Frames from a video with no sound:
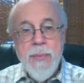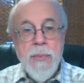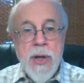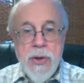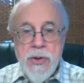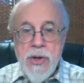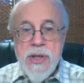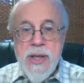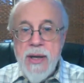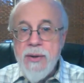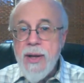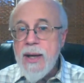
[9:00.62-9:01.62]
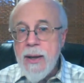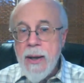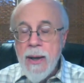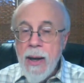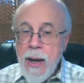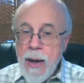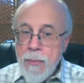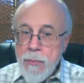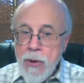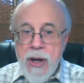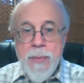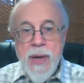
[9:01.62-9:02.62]
but it turns out that
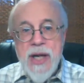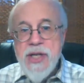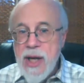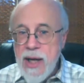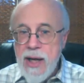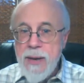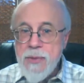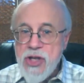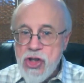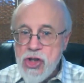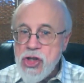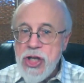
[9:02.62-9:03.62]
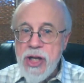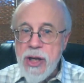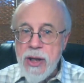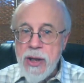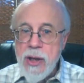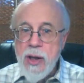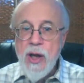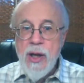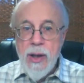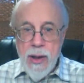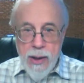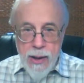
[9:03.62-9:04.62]
pretty much any machine
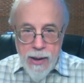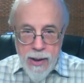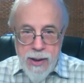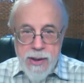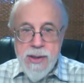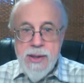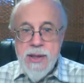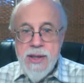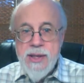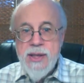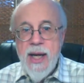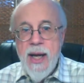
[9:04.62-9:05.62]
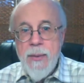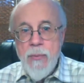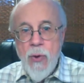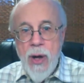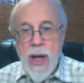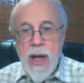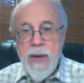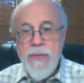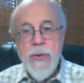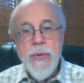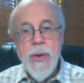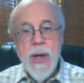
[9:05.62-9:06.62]
is the same way. If
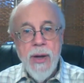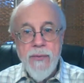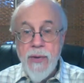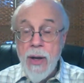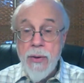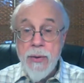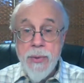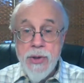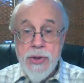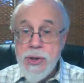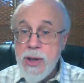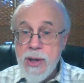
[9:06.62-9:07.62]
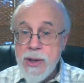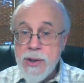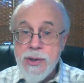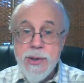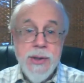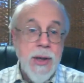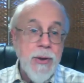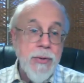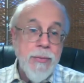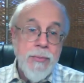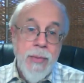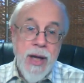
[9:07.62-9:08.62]
you think of other machines,
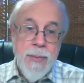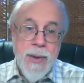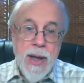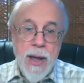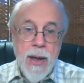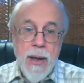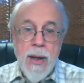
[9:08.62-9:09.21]
maybe a